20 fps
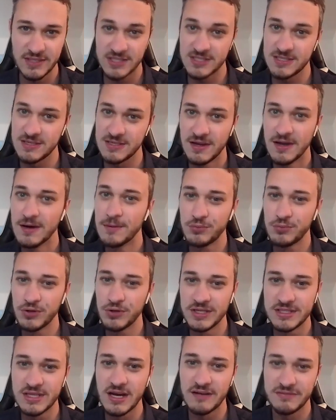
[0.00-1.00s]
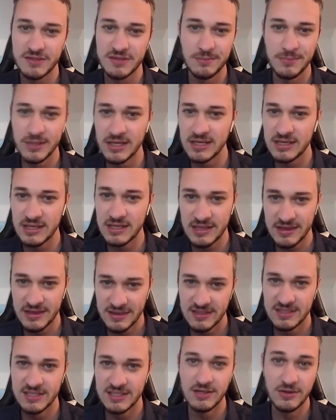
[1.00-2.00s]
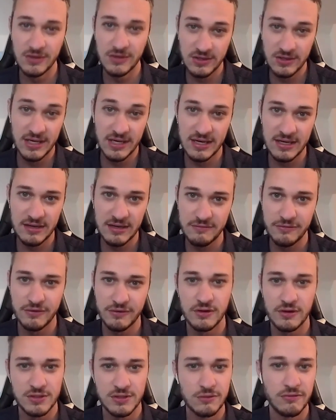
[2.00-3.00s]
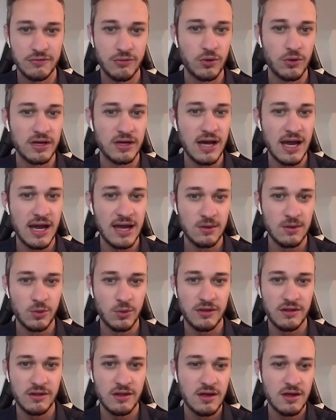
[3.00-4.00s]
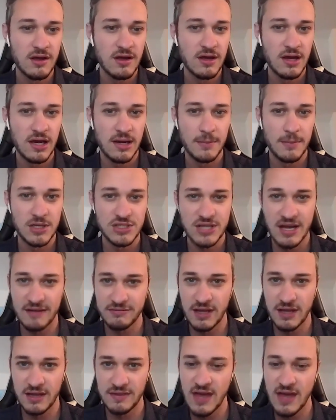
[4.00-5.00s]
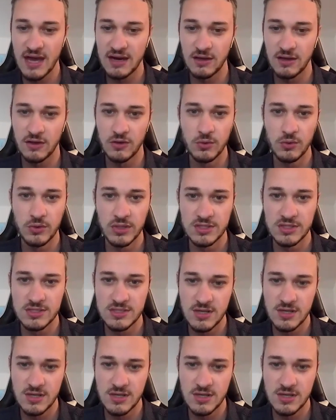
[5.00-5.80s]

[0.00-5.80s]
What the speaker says: It's pretty tough to beat the deal you're getting for a $249 with a shaft like that included.